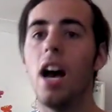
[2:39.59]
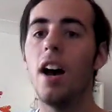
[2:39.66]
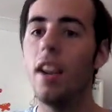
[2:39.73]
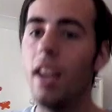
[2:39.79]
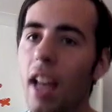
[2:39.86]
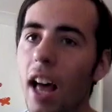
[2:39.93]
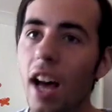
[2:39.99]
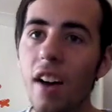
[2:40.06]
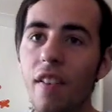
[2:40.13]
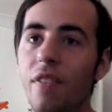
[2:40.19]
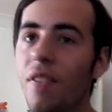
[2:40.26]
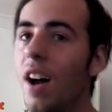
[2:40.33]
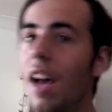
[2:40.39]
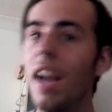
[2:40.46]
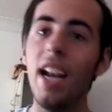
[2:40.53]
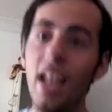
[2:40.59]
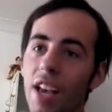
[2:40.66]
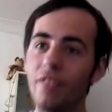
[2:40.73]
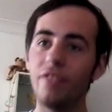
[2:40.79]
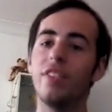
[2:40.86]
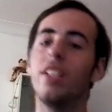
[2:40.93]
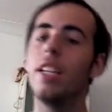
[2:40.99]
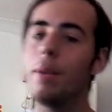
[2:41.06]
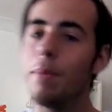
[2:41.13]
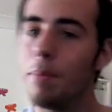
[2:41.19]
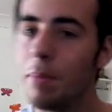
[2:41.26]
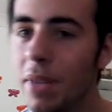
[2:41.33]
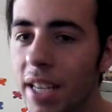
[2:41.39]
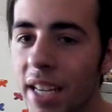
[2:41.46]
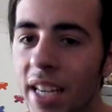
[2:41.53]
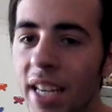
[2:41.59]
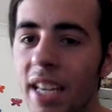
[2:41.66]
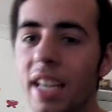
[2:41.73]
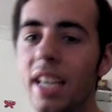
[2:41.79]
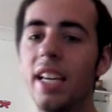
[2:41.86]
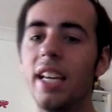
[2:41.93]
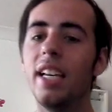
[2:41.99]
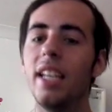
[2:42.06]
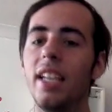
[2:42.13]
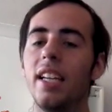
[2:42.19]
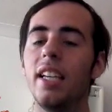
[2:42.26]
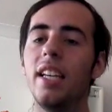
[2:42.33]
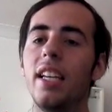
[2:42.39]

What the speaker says: A lot of fight left in me.